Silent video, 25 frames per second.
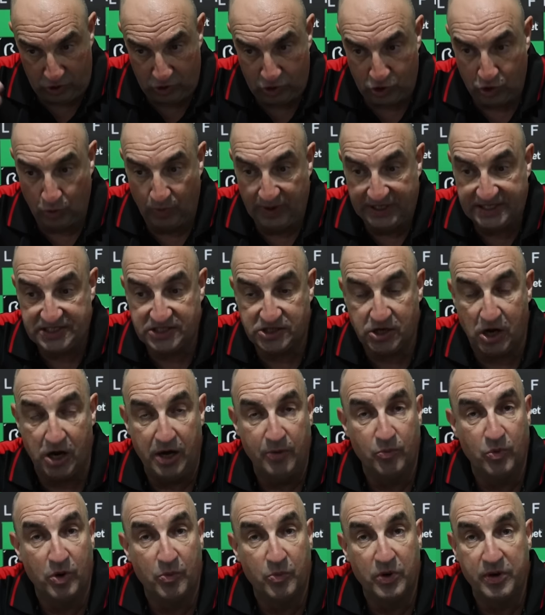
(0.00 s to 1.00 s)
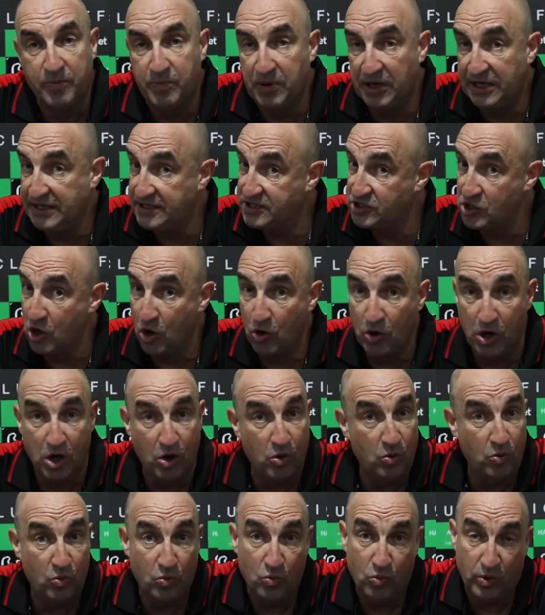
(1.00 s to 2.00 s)
2 weeks' time when we play
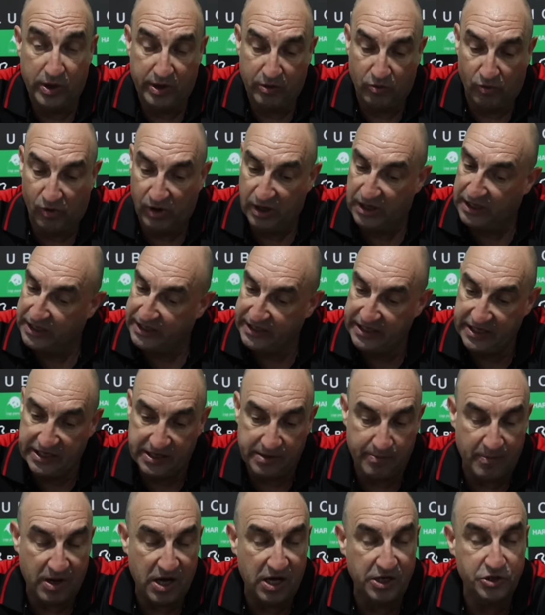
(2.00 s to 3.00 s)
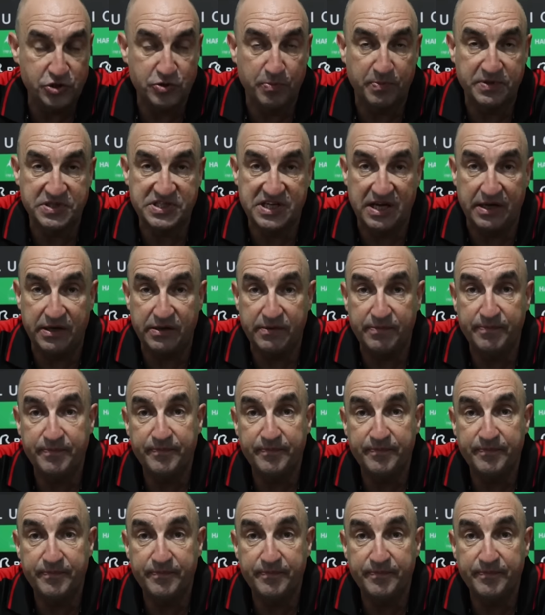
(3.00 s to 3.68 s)
solo, we really need him 100%.